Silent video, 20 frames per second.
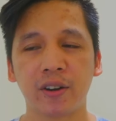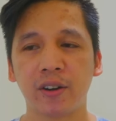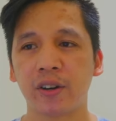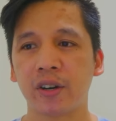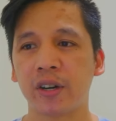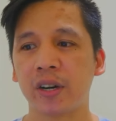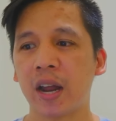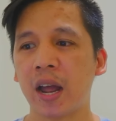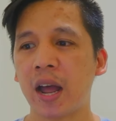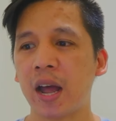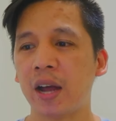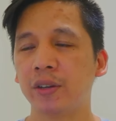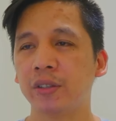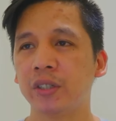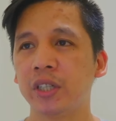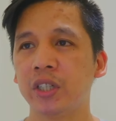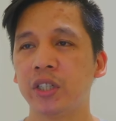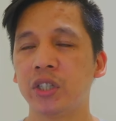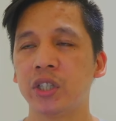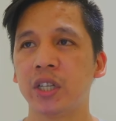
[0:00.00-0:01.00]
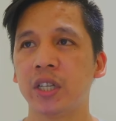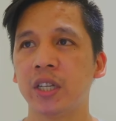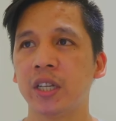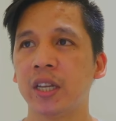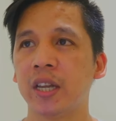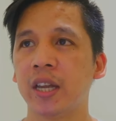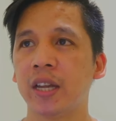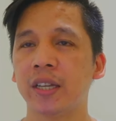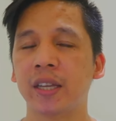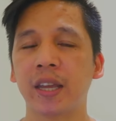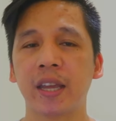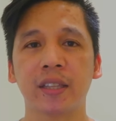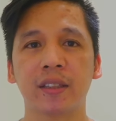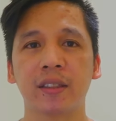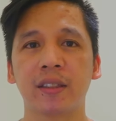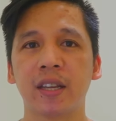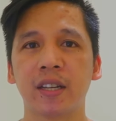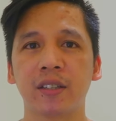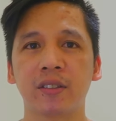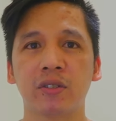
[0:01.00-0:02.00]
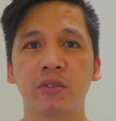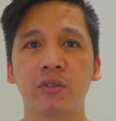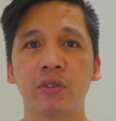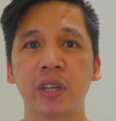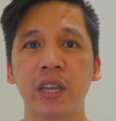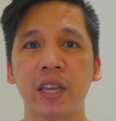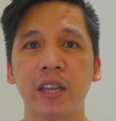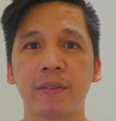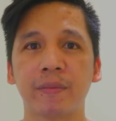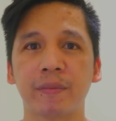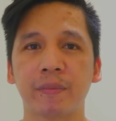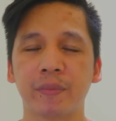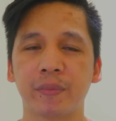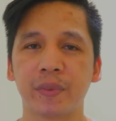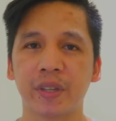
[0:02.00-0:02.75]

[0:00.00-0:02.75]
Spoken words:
or how did she get that dream.